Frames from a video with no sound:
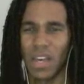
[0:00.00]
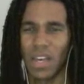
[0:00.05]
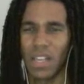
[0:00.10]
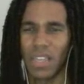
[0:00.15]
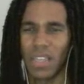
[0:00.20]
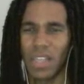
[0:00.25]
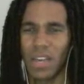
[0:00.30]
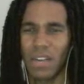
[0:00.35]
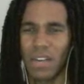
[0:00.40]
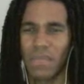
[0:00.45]
a
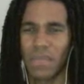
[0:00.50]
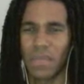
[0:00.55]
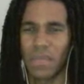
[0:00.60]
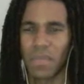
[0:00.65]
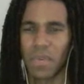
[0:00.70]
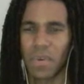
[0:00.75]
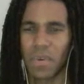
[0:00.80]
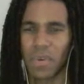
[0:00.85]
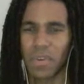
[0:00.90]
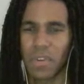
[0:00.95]
lot of
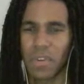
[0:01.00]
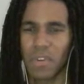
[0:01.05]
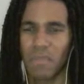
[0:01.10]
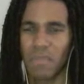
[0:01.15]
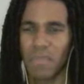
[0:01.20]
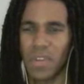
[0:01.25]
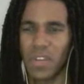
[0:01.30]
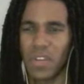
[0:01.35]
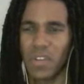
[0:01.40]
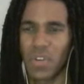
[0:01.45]
earlier
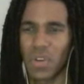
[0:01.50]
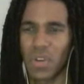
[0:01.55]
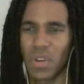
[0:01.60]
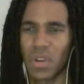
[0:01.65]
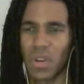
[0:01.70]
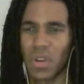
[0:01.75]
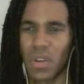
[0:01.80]
major...